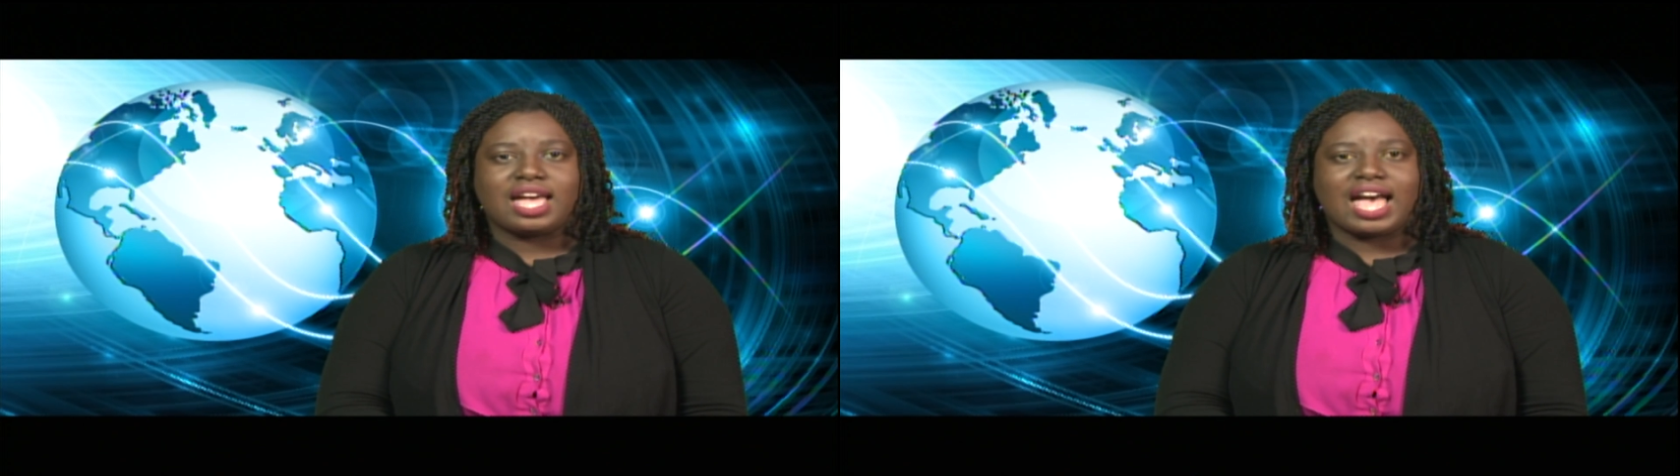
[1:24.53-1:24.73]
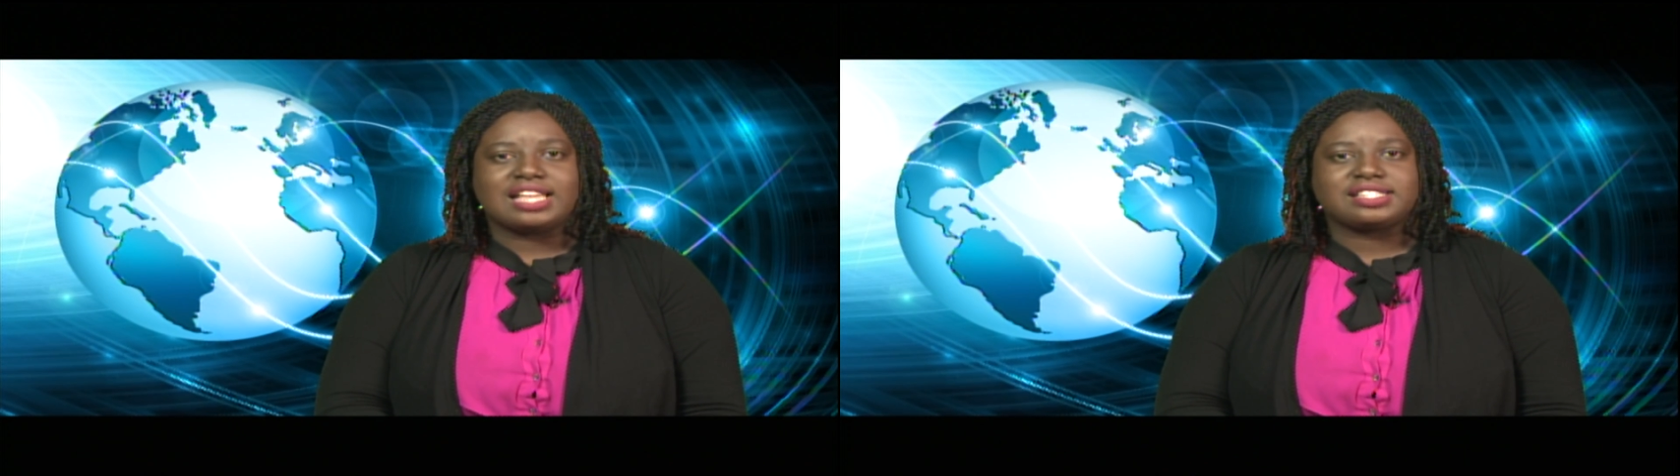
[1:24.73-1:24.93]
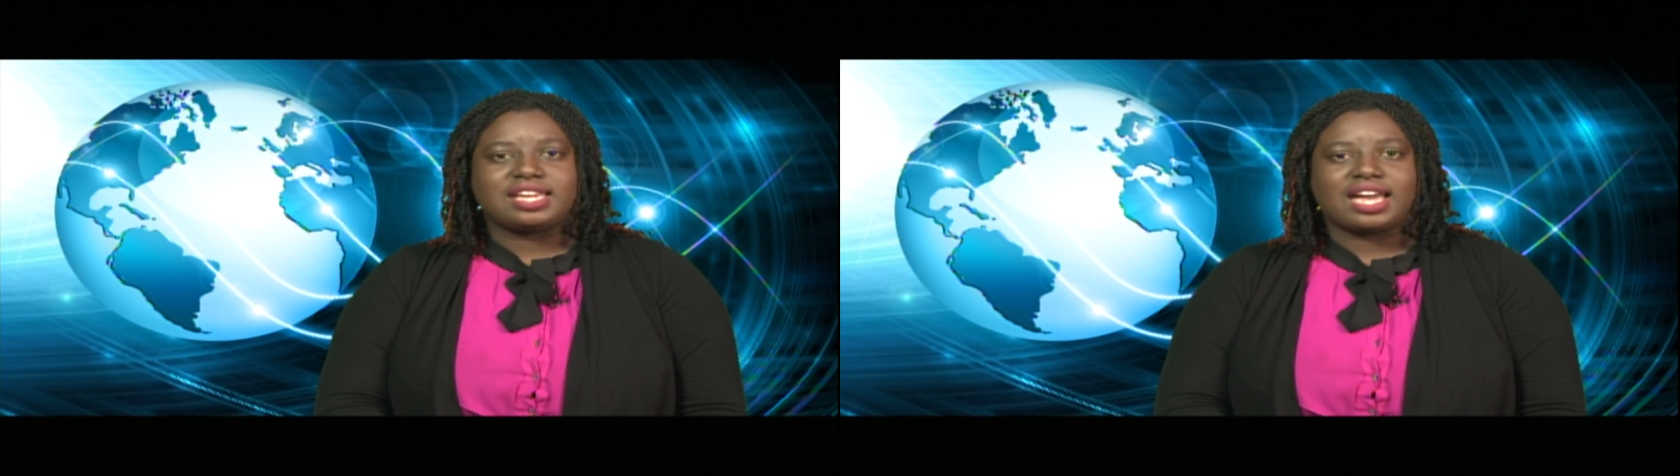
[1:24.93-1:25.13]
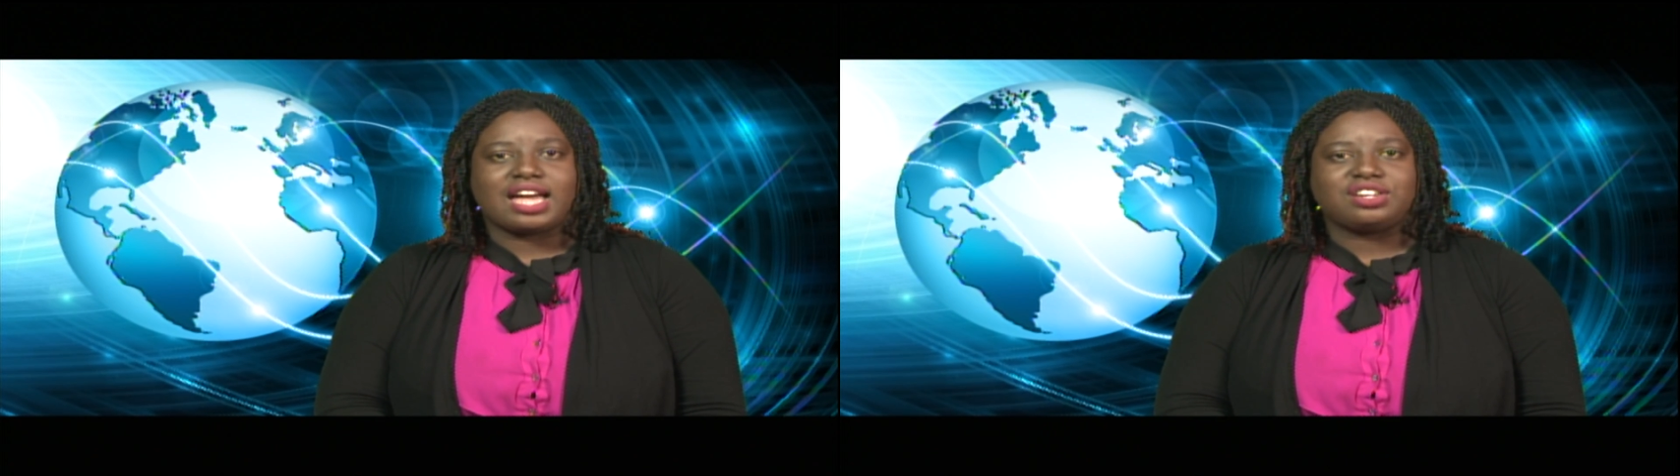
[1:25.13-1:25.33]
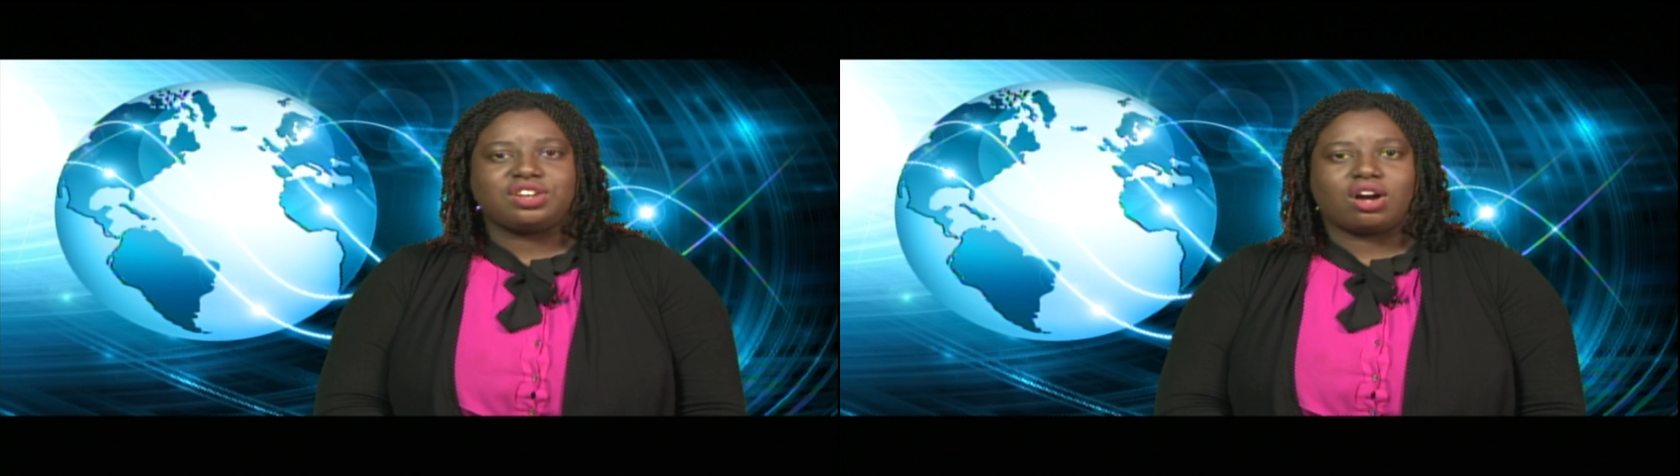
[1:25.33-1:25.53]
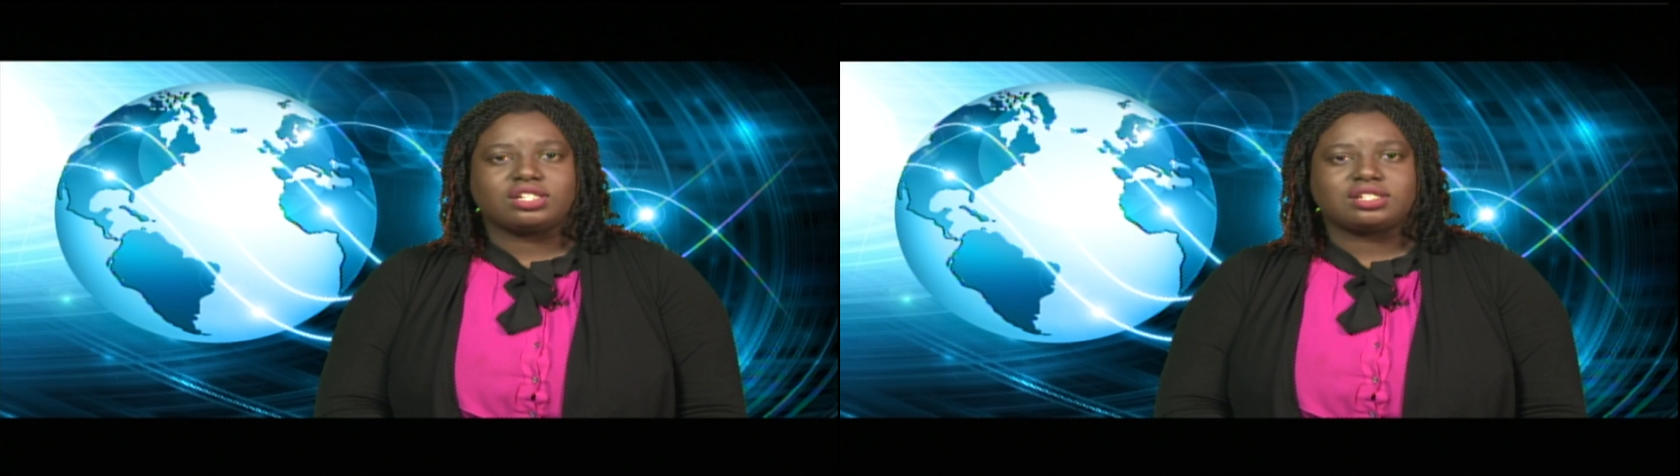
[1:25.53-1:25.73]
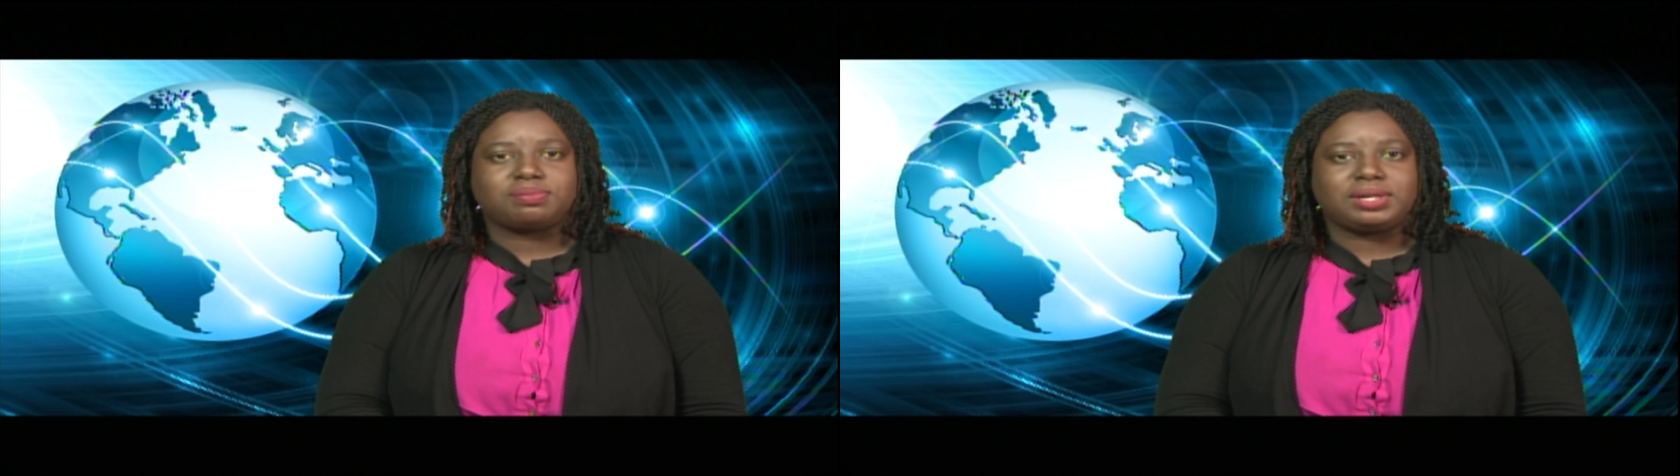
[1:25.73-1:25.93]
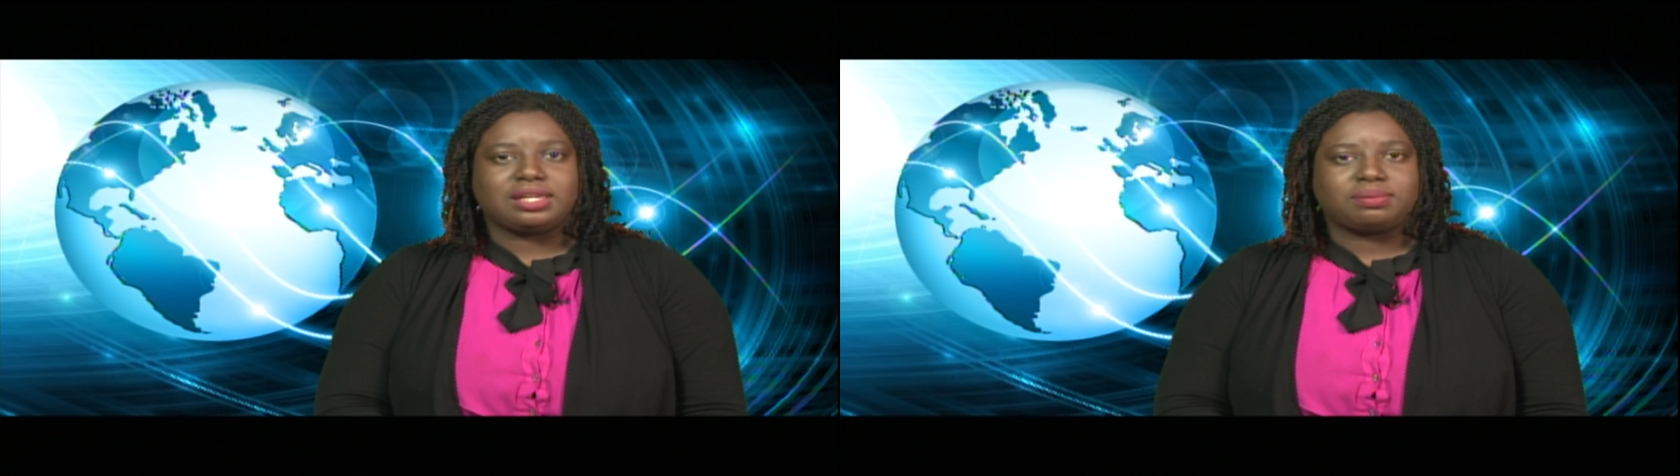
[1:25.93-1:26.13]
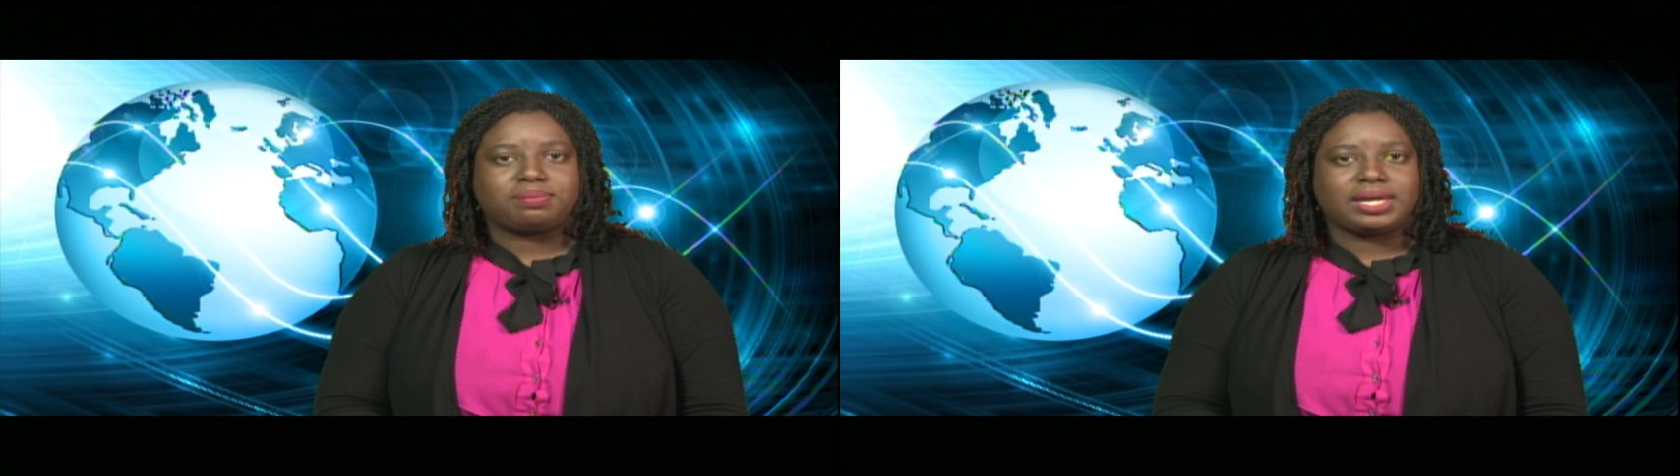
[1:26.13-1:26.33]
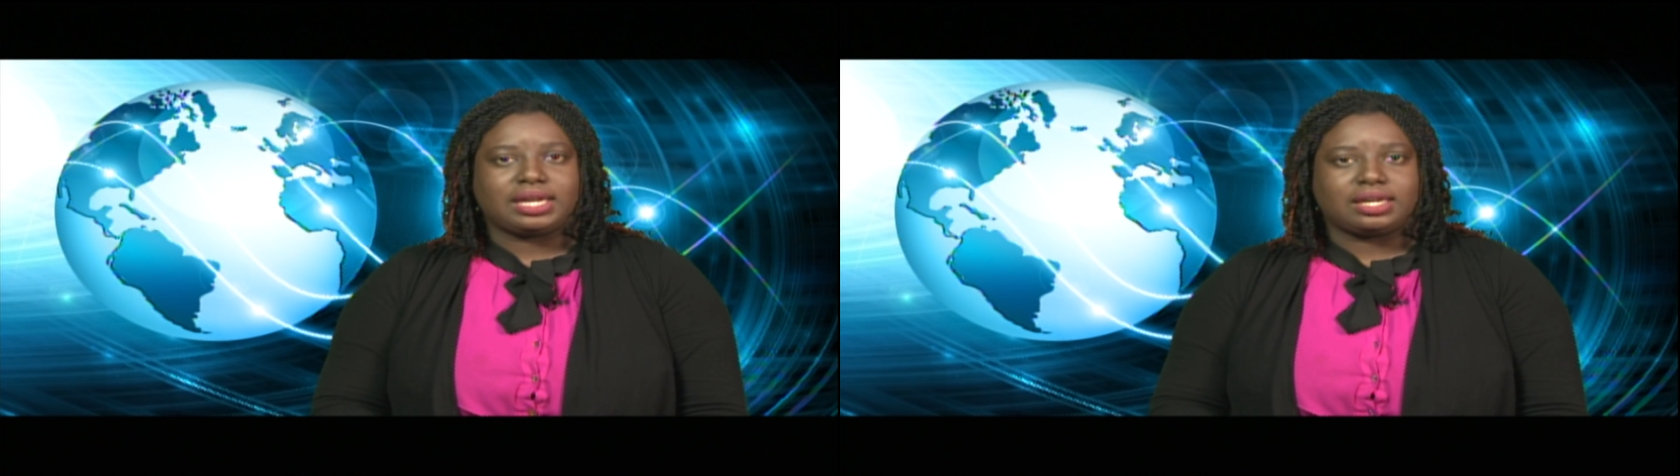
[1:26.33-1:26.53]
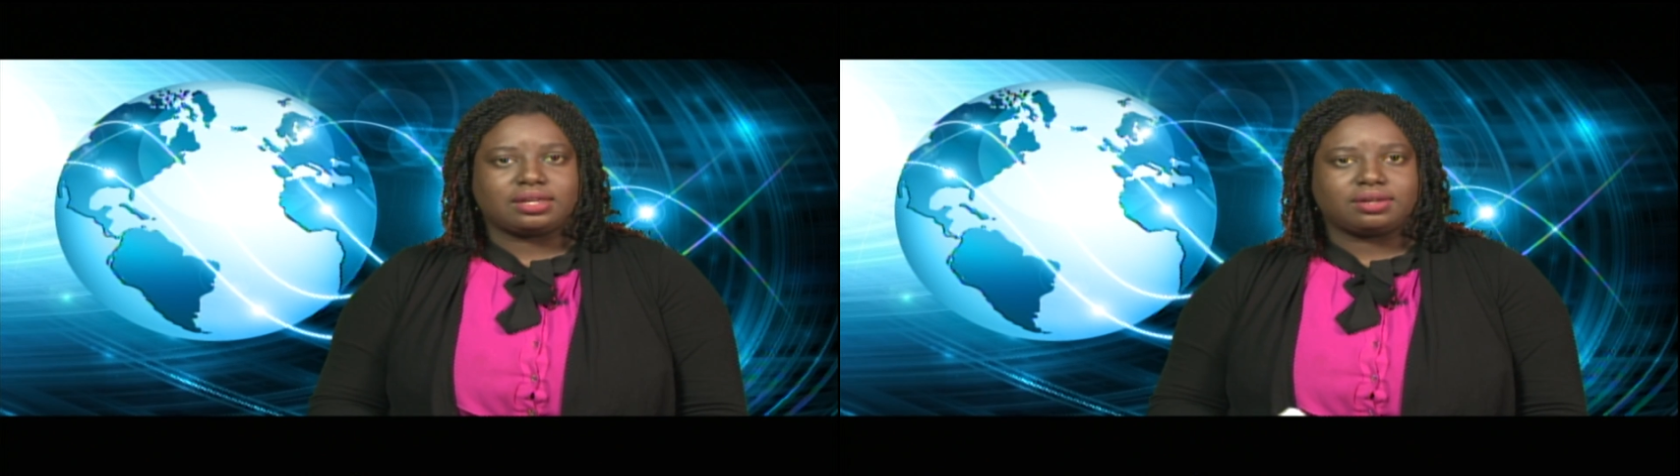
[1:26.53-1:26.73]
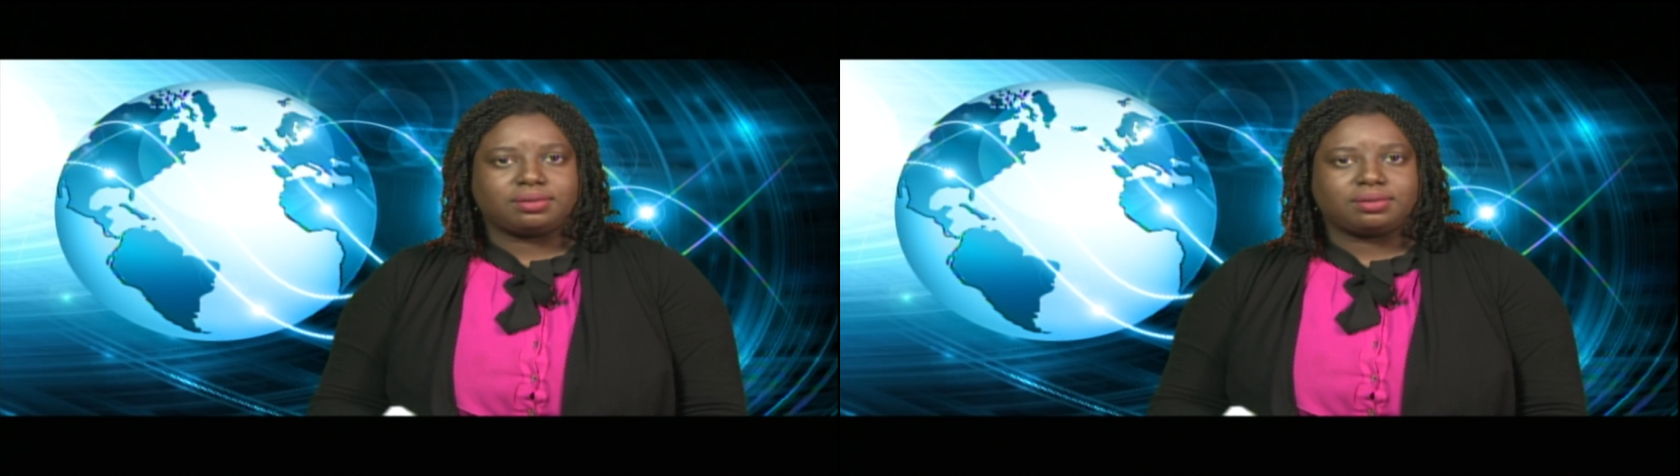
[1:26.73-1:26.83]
as they had not been paid.